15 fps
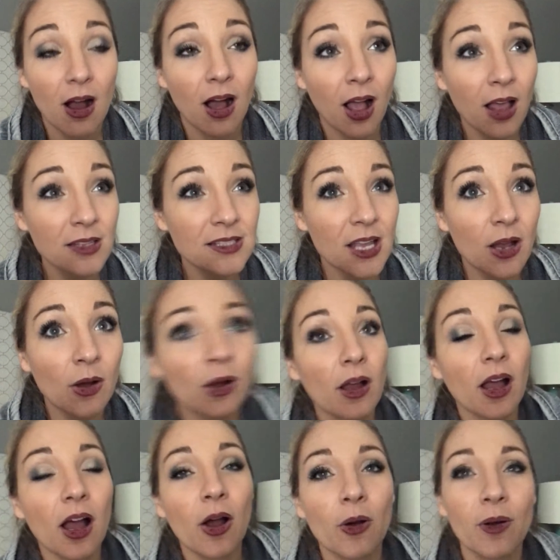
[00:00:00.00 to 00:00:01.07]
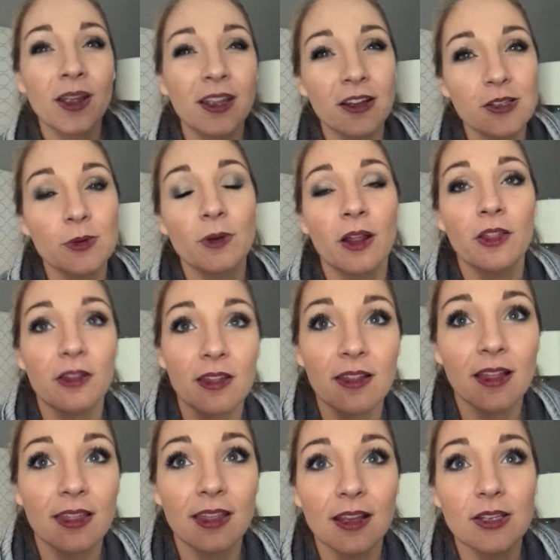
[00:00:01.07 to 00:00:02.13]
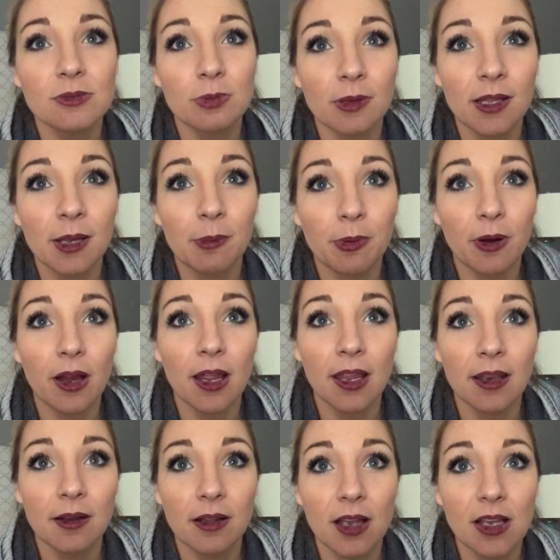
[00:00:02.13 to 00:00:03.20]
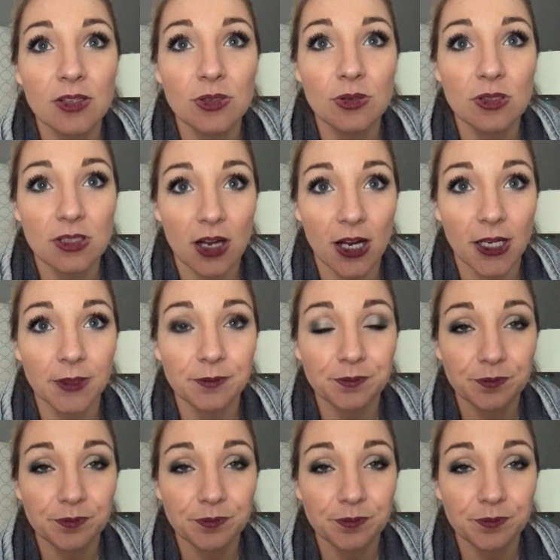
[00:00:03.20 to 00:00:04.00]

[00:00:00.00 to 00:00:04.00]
Also, here's one other thing I think is really important as you start.